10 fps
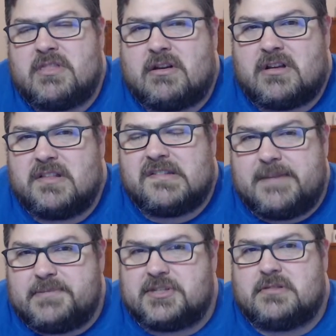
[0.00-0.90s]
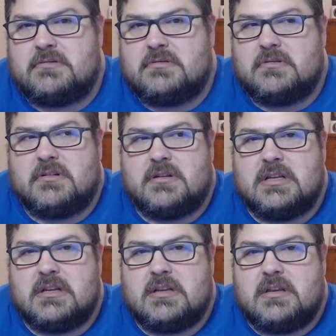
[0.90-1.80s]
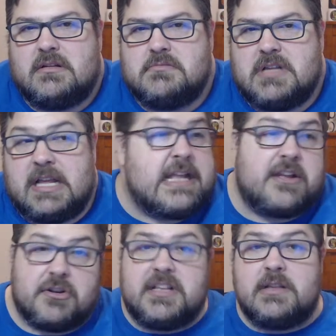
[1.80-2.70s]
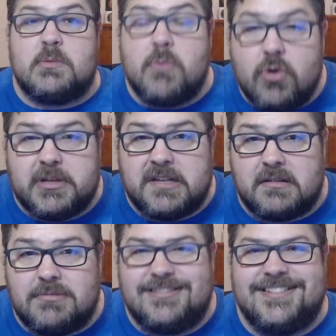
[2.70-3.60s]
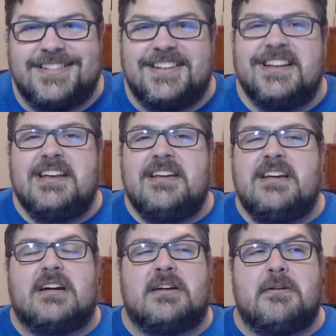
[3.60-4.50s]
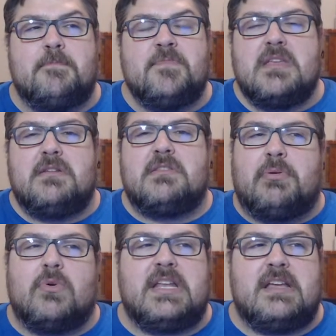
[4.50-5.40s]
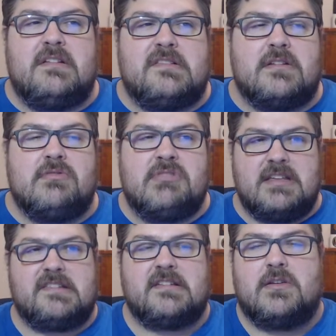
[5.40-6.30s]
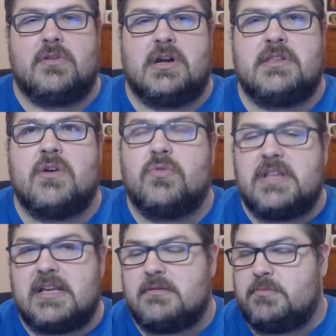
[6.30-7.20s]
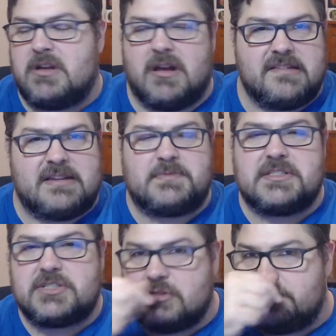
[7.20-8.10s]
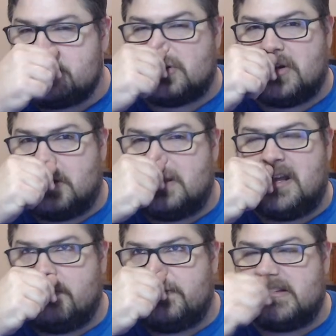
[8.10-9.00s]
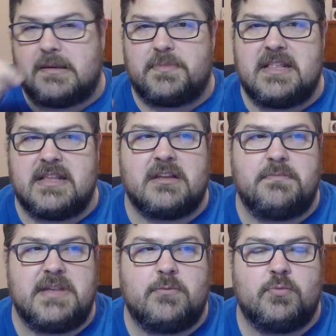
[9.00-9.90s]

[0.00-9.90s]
conception. And now you're dealing with Mormonism. The point is, the only concept in Scripture of something that could be